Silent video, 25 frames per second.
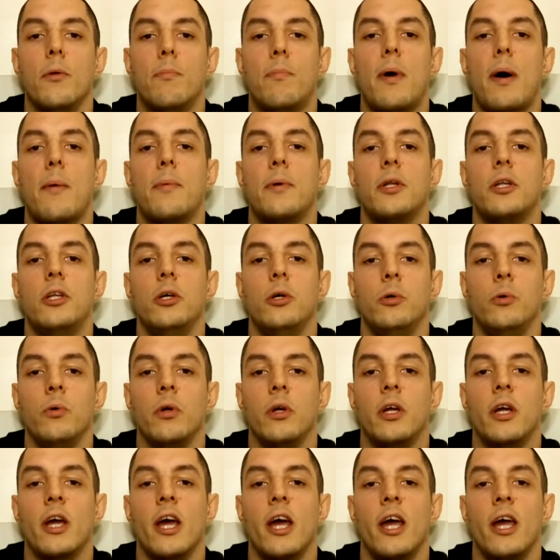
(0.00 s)
The
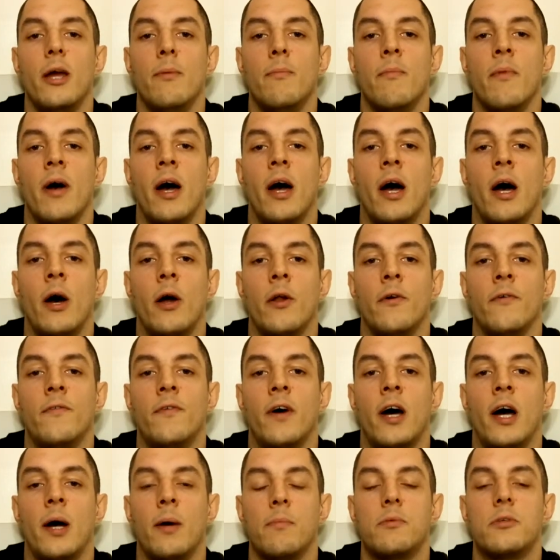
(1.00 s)
Babadook came out
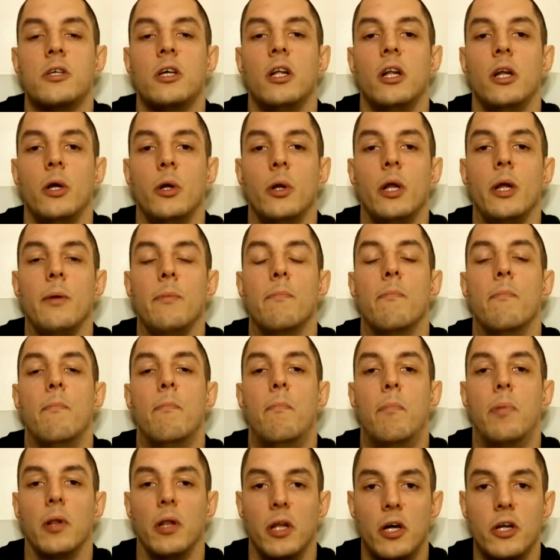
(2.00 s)
of absolutely
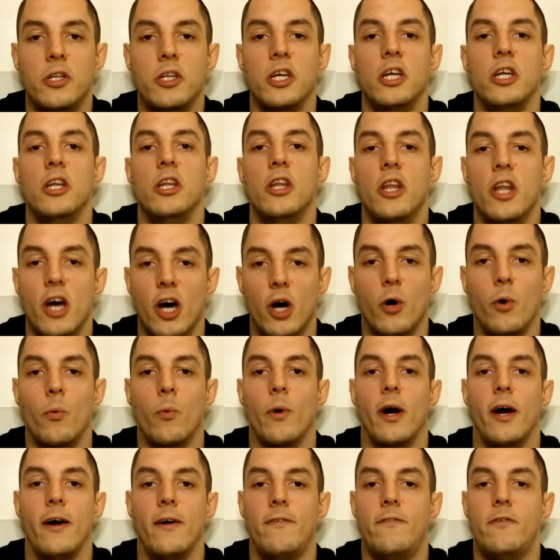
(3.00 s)
bloody
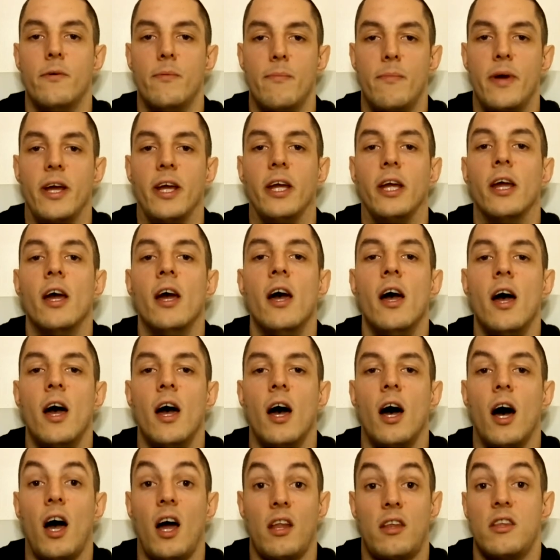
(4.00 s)
nowhere for me.
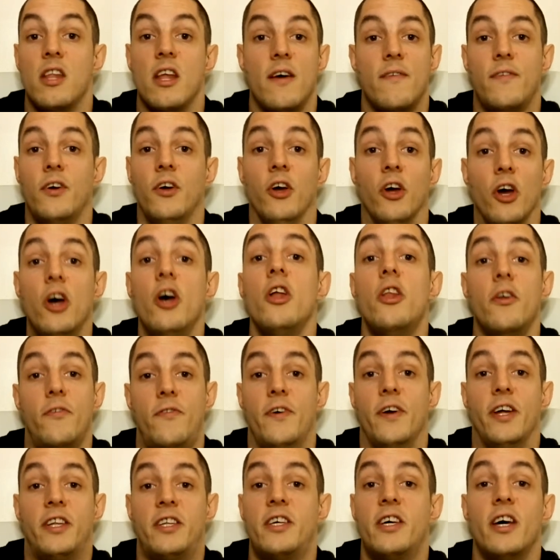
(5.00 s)
I'd never heard
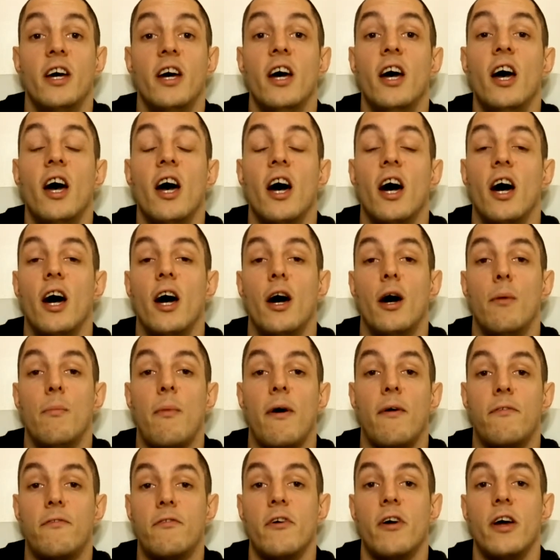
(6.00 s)
of it.
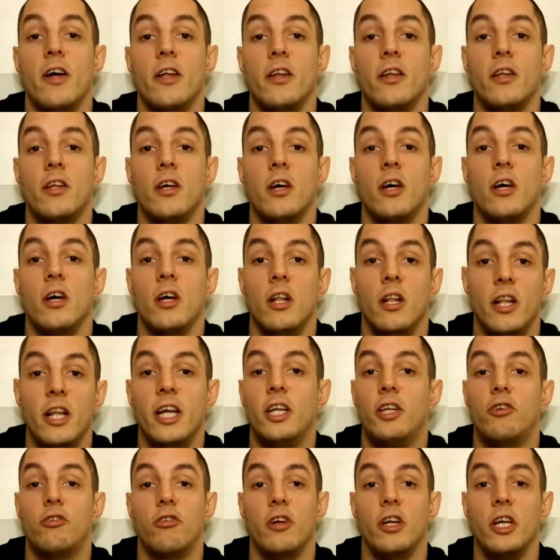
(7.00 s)
My friend
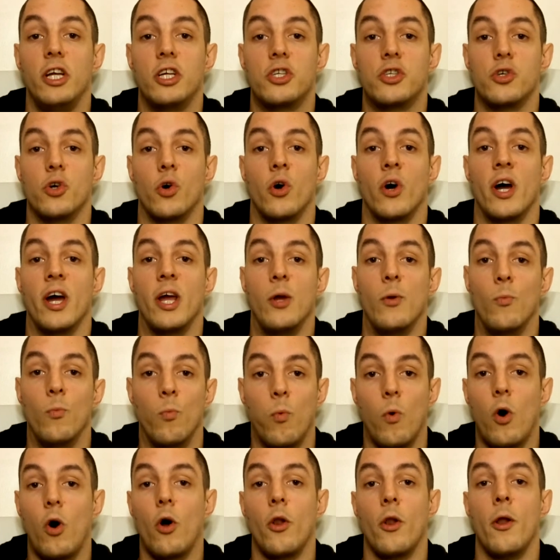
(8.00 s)
literally saw a
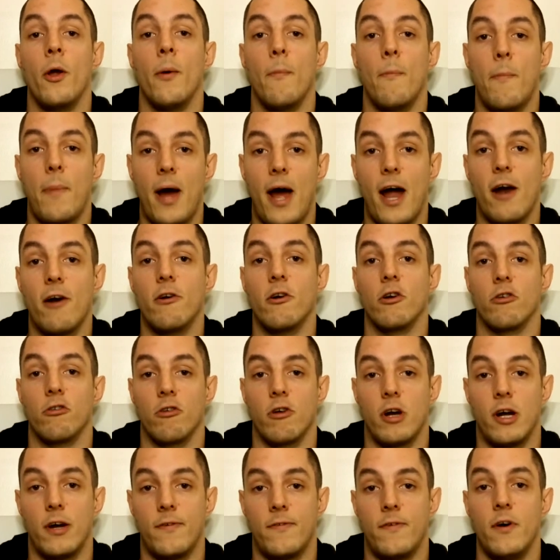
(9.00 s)
one
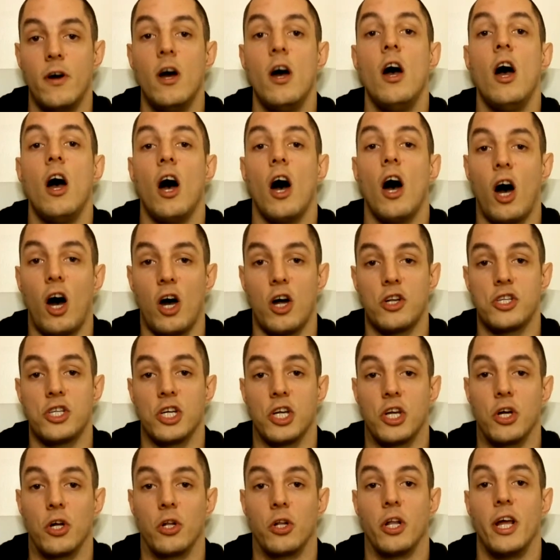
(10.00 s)
paragraph
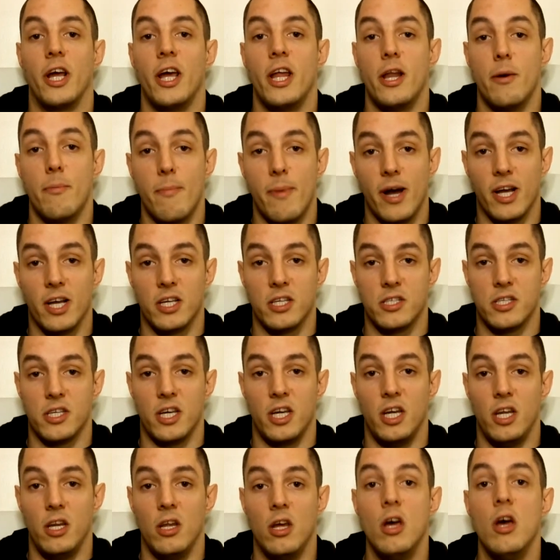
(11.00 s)
article in a
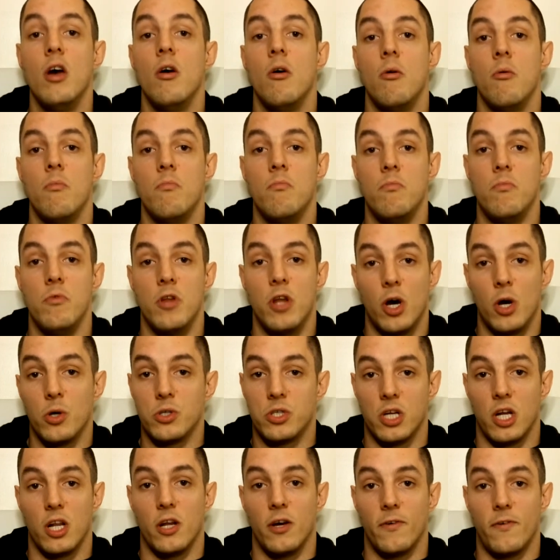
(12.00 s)
magazine,
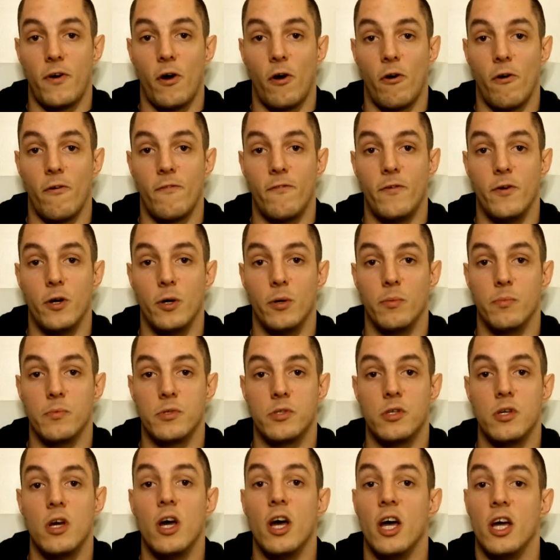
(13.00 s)
knows I love horror
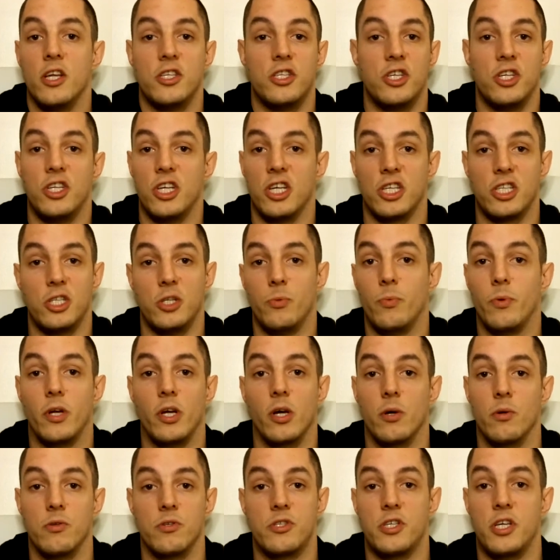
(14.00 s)
films, and suggested we
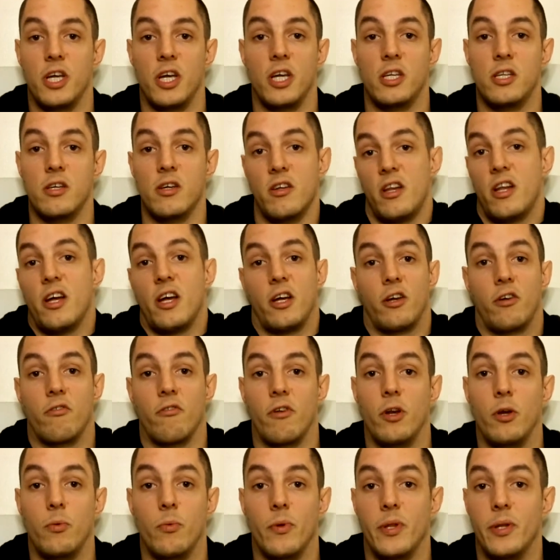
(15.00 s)
go and see it, and I
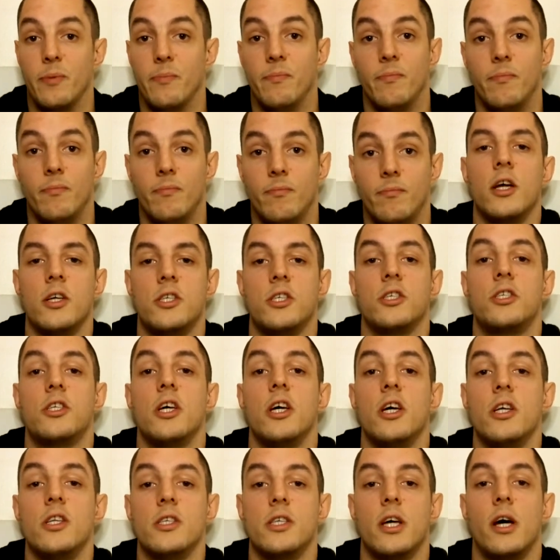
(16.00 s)
agreed with him. As it
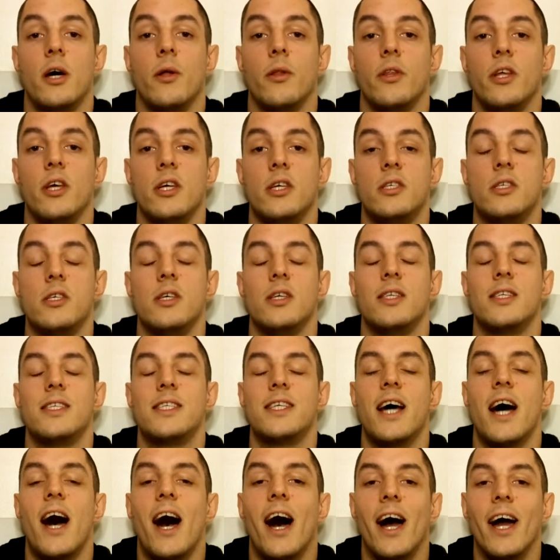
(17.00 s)
turns out, this
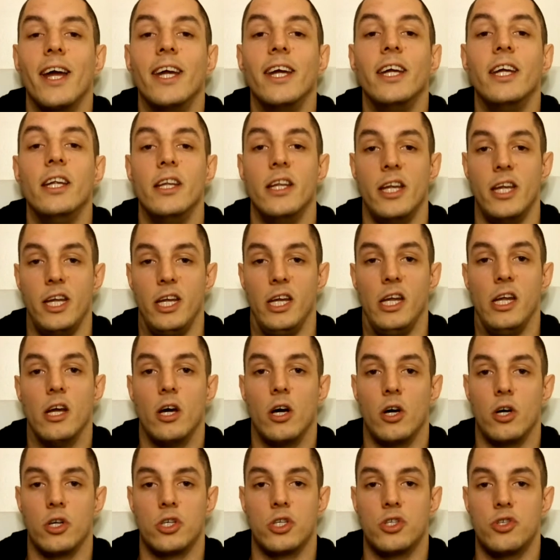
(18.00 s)
tiny
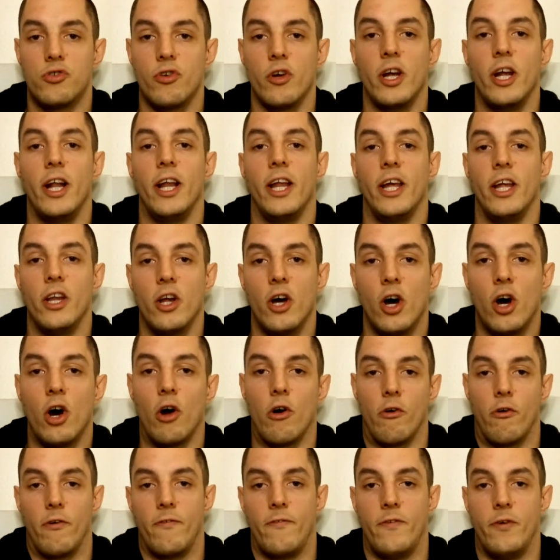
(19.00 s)
Australian
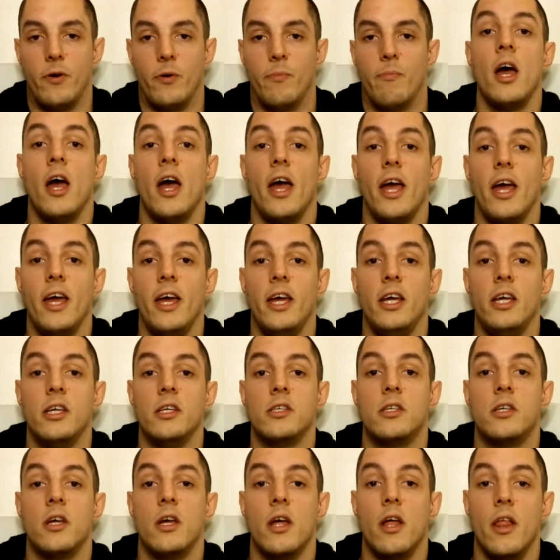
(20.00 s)
horror film
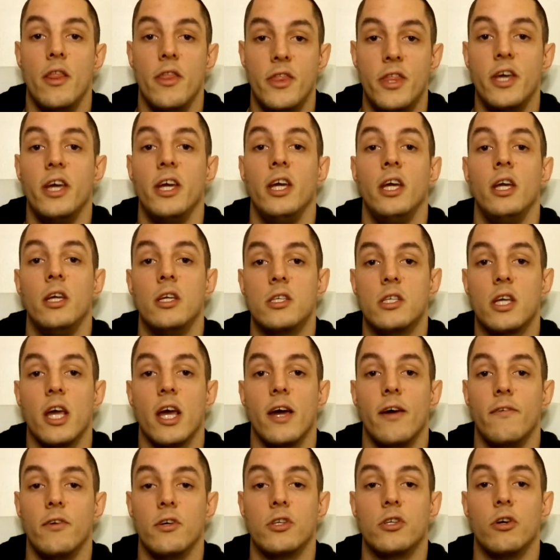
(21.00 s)
is the
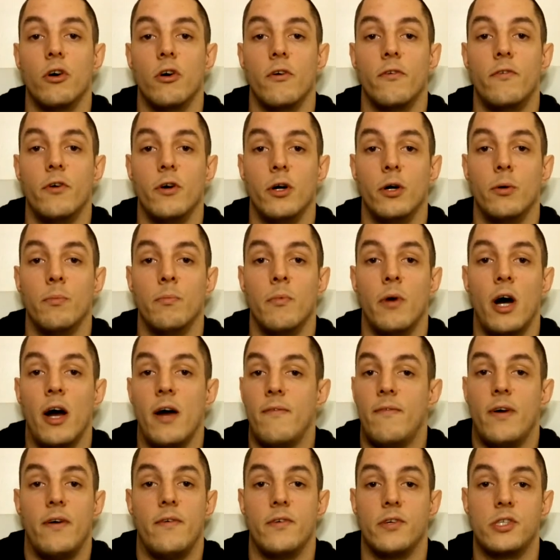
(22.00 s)
scariest horror film
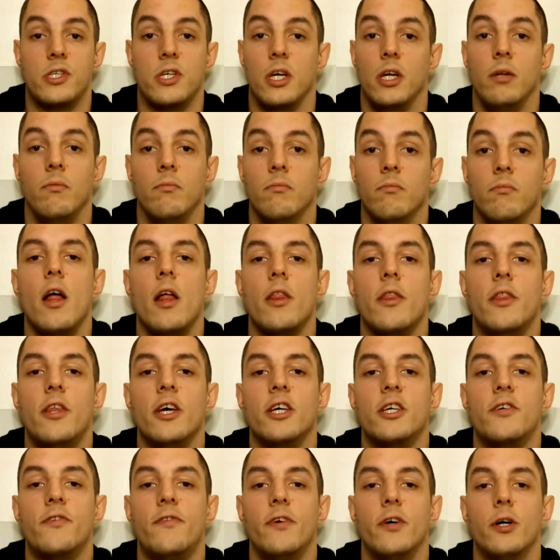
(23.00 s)
I've ever seen.
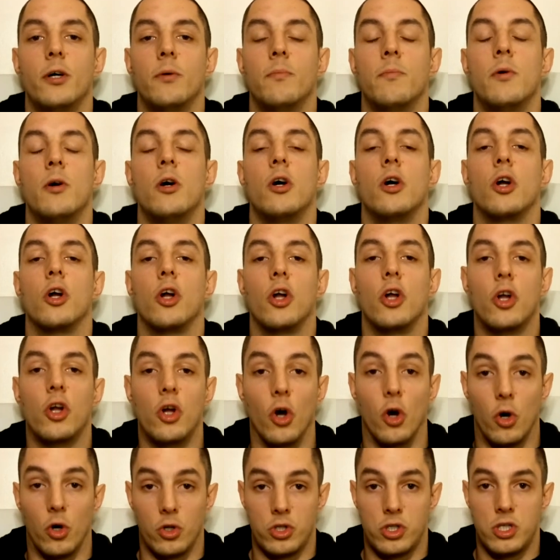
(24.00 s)
This film
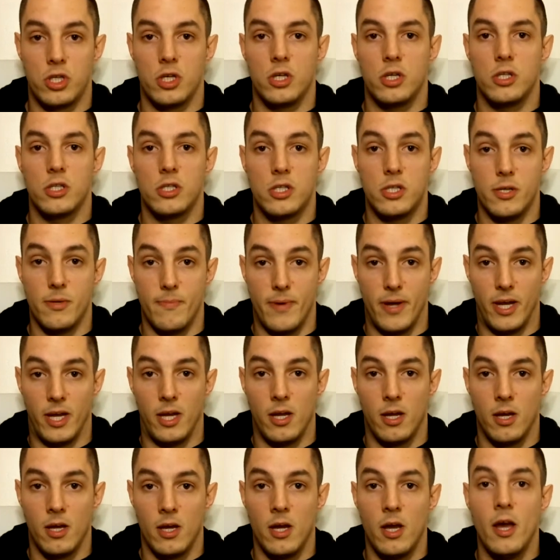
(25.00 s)
got to
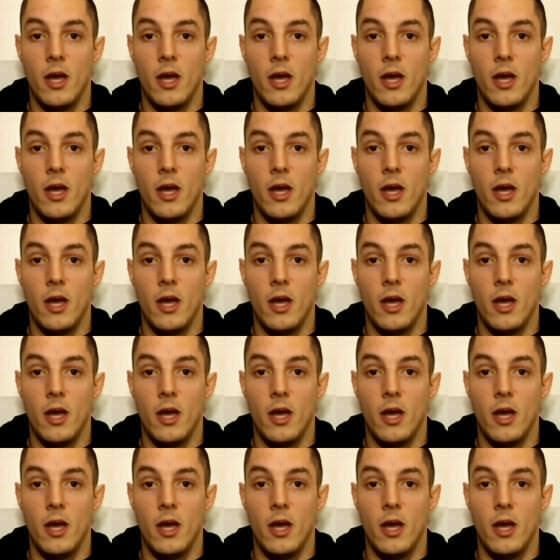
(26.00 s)
me.